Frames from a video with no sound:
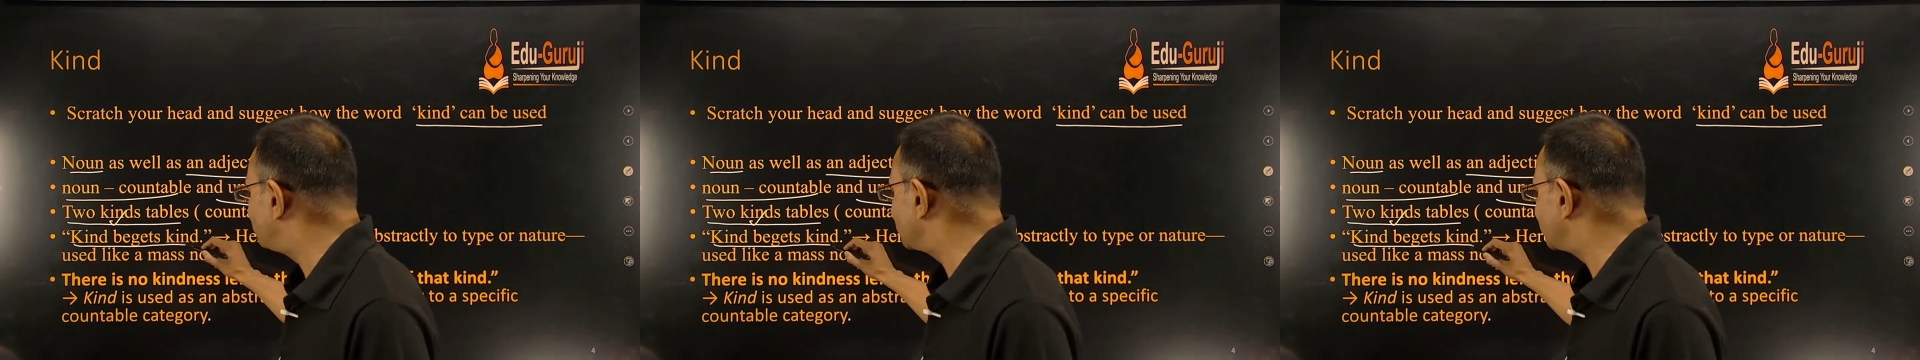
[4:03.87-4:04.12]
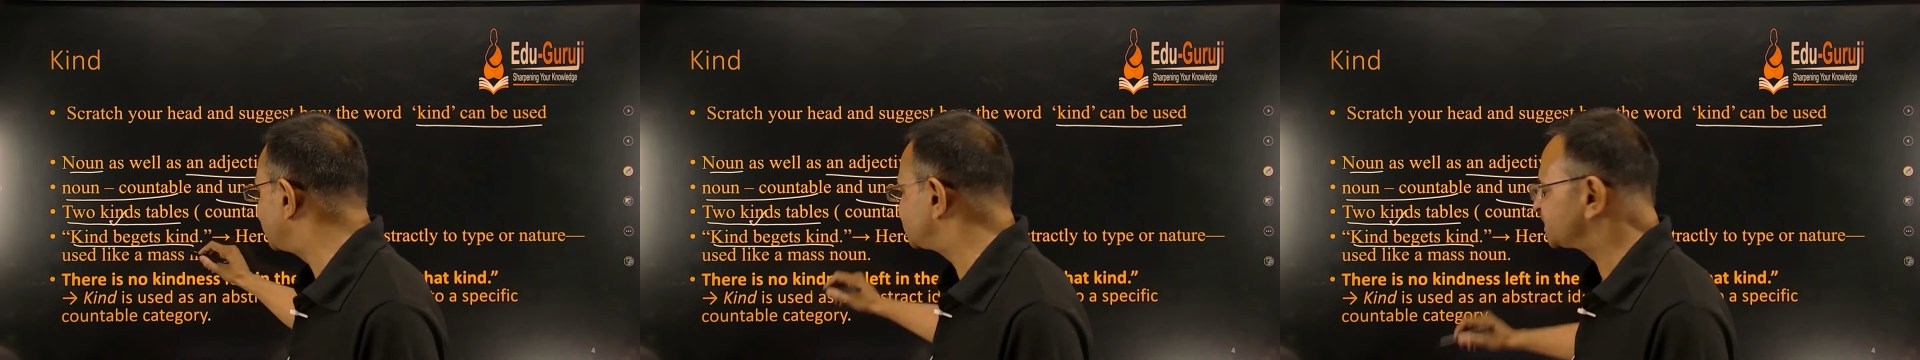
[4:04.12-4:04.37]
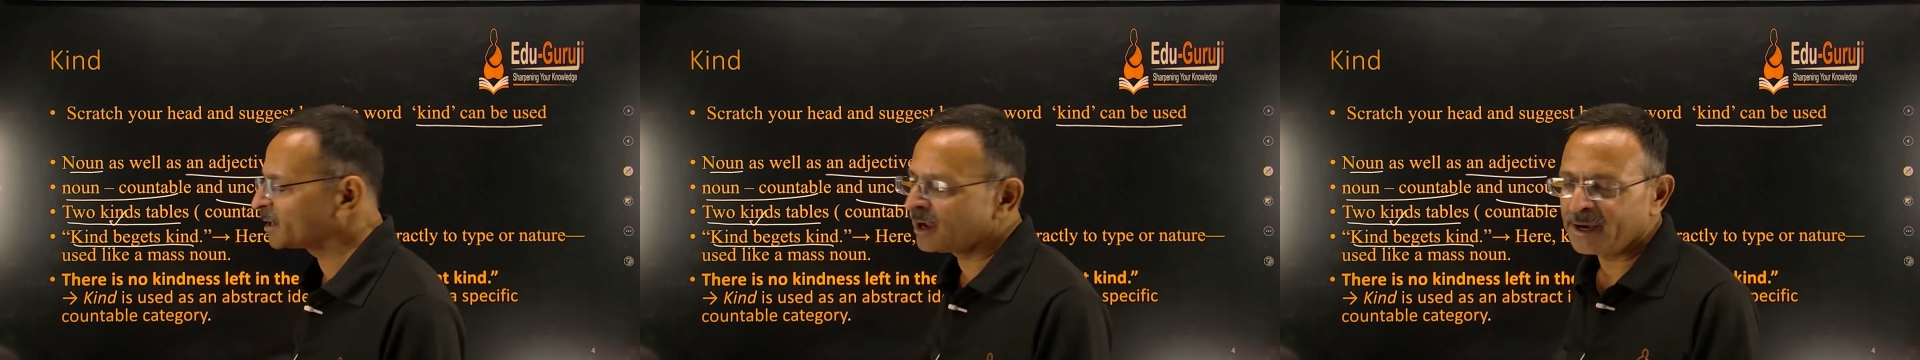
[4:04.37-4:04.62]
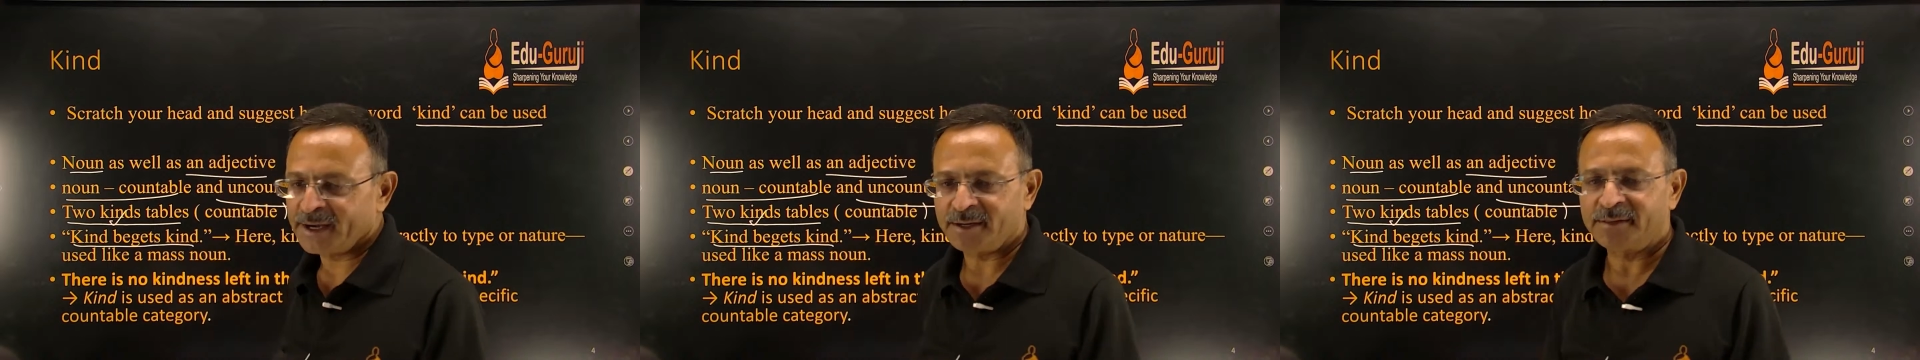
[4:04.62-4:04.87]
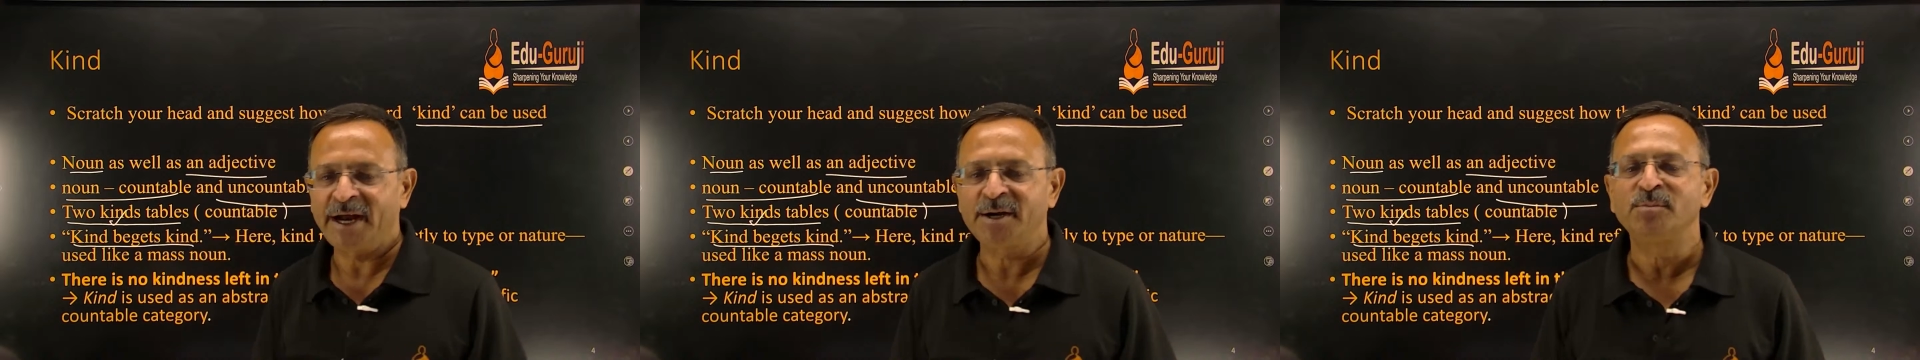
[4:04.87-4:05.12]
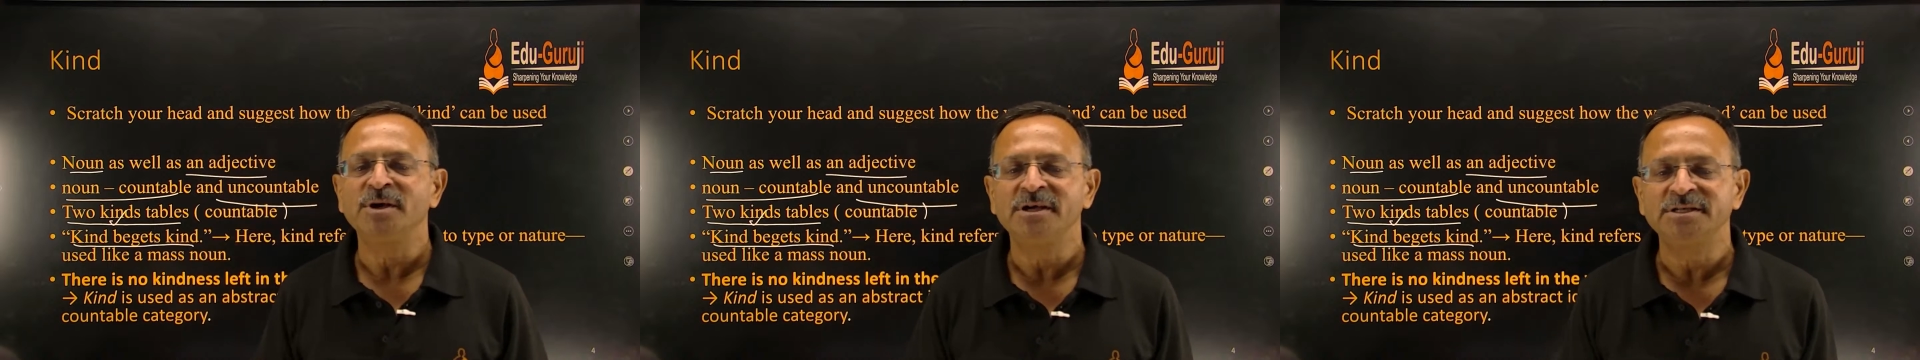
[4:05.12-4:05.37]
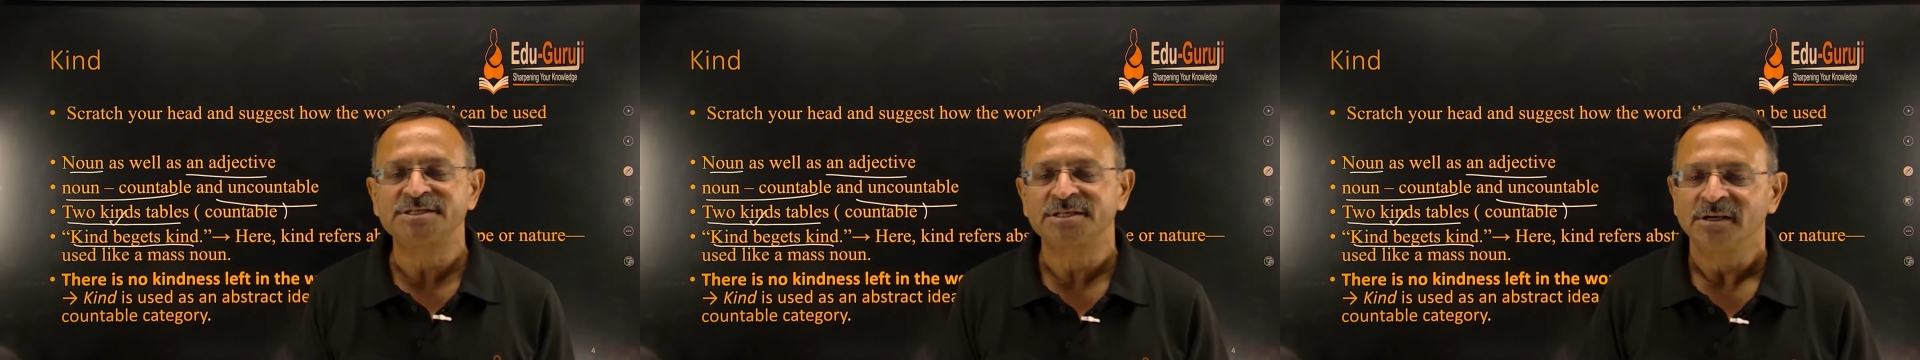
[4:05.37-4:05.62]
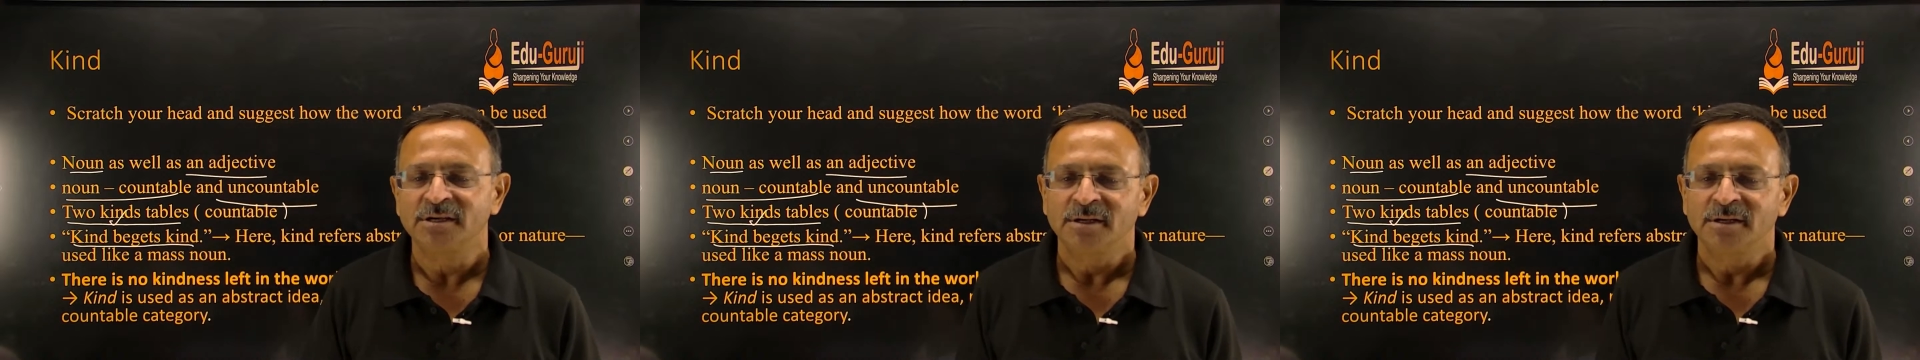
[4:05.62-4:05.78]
begets kind. That means